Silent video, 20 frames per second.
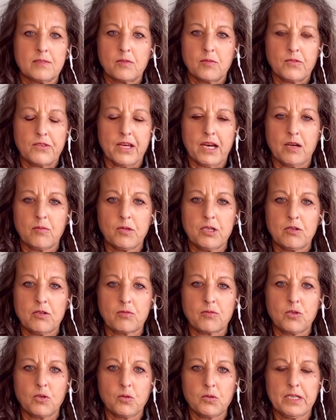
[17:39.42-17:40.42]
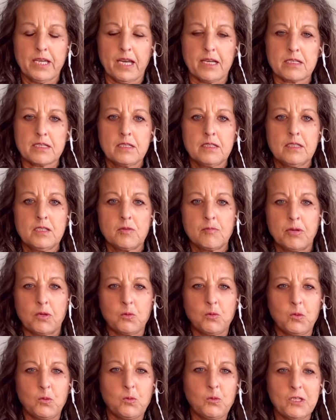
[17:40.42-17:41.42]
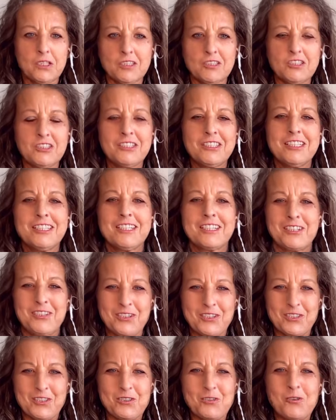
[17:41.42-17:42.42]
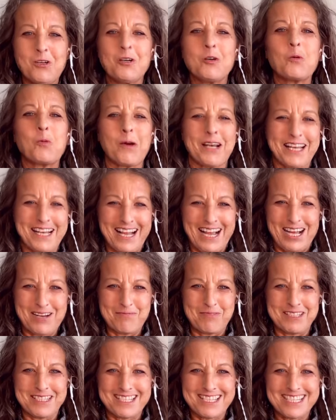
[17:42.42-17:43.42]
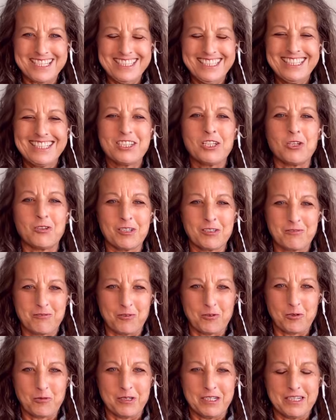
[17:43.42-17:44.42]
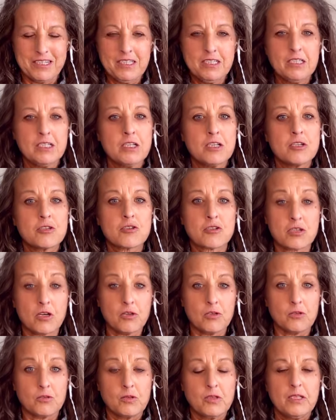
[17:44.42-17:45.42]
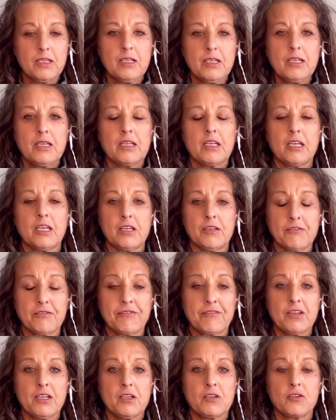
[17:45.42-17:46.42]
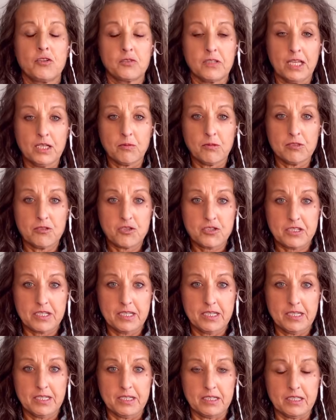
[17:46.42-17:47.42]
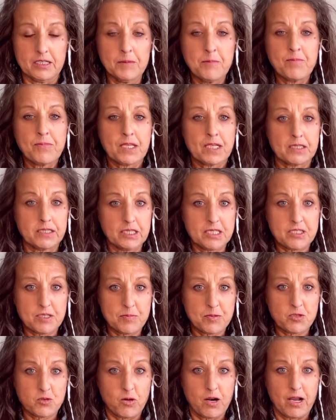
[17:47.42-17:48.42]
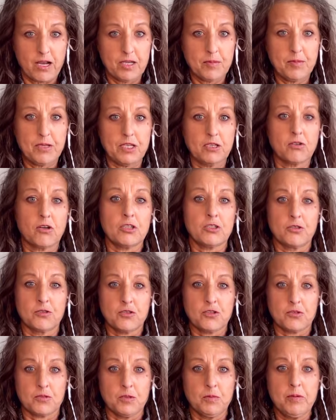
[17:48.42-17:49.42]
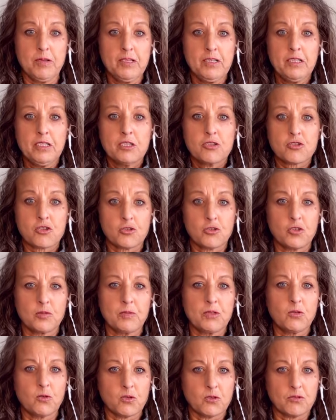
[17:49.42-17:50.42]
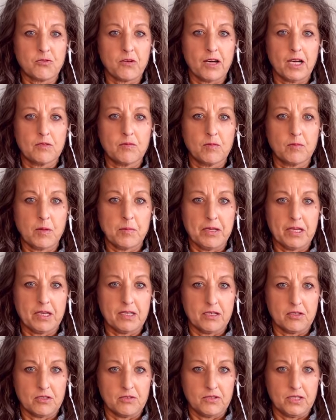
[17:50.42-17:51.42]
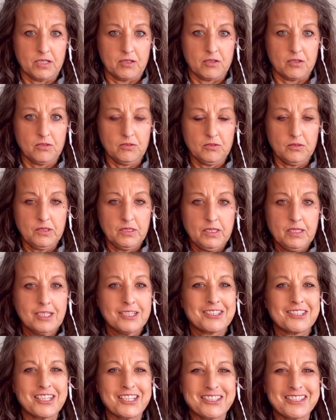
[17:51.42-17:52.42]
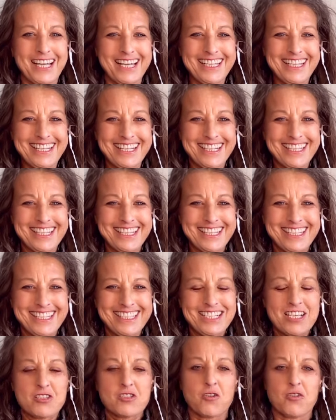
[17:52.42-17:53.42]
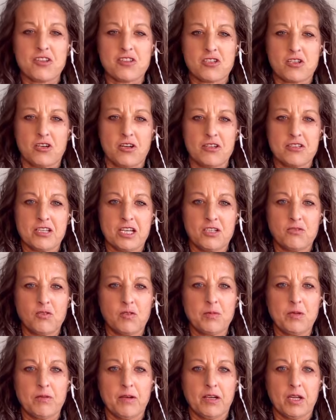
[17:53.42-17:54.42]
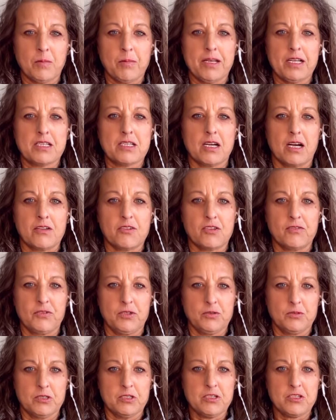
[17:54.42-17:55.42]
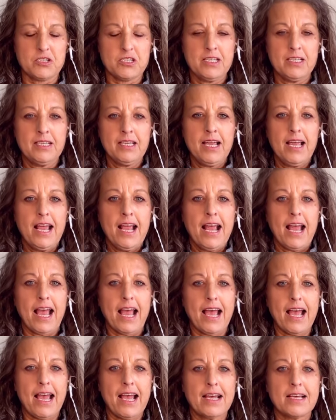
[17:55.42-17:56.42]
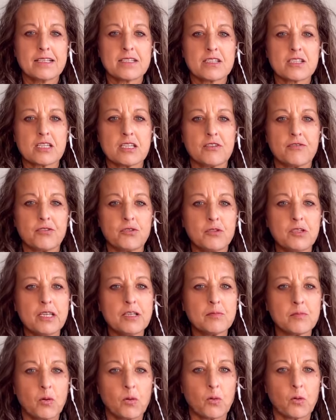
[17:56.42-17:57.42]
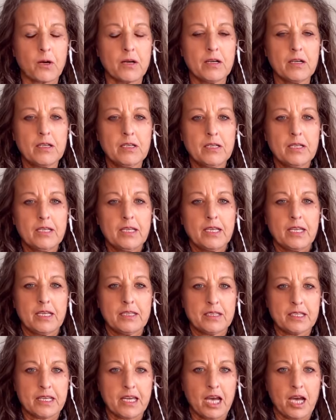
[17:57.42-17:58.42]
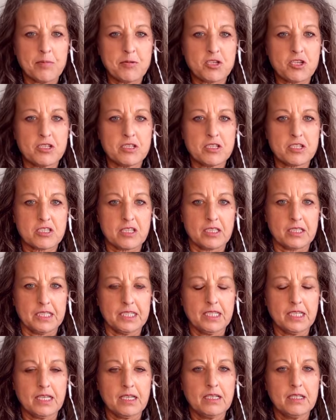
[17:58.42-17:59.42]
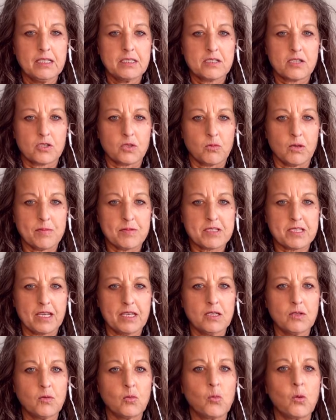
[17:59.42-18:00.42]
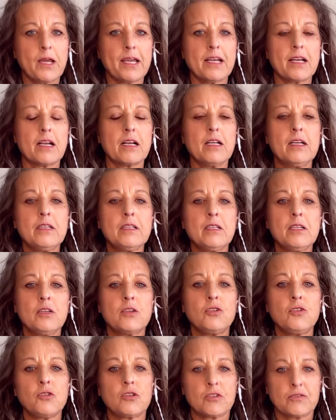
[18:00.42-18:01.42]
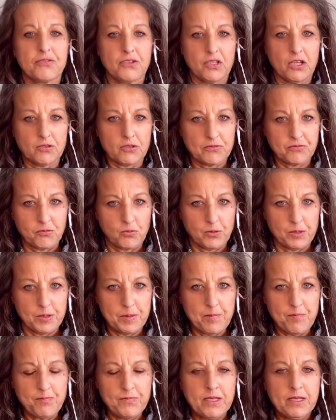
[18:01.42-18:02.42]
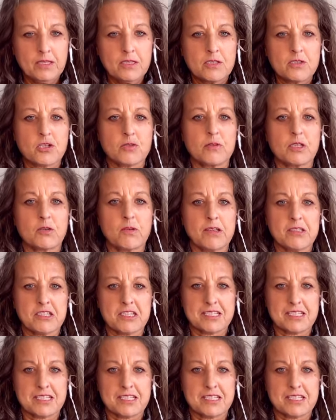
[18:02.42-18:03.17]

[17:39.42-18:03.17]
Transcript: That we don't know yet, but we will know when it happens going forward. So if you like what you see here, click subscribe here on YouTube so you'll be notified when we make another video. Click like so this content will be recommended to other viewers. And if you need more, in the caption is the link to the website where you can fill out the form to request a